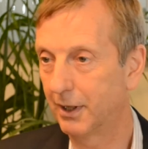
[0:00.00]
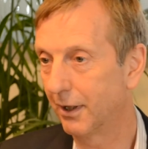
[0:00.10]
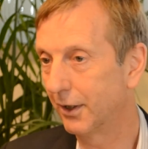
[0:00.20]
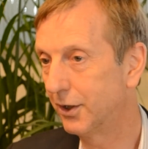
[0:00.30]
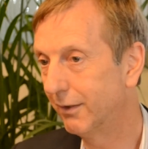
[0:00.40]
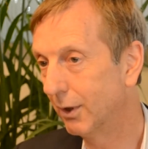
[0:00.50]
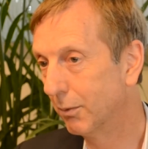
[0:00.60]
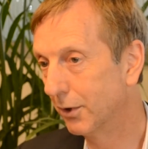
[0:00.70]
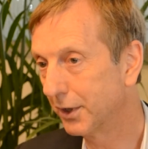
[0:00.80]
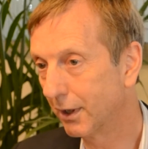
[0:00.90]
You can't achieve your
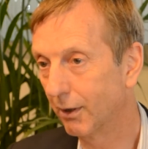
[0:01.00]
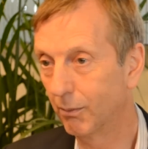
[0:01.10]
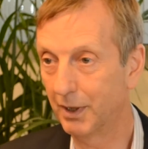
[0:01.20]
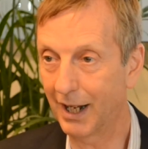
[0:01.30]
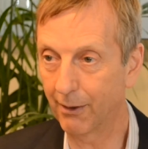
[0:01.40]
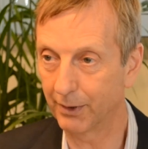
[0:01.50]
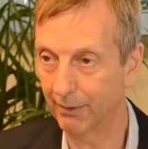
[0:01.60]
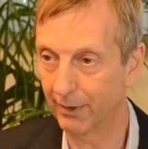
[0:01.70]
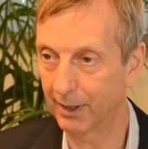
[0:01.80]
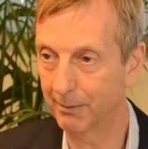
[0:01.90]
water goal without the
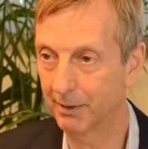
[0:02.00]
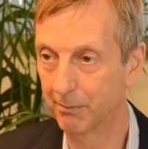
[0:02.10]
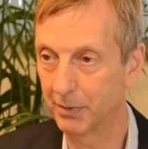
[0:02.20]
environment.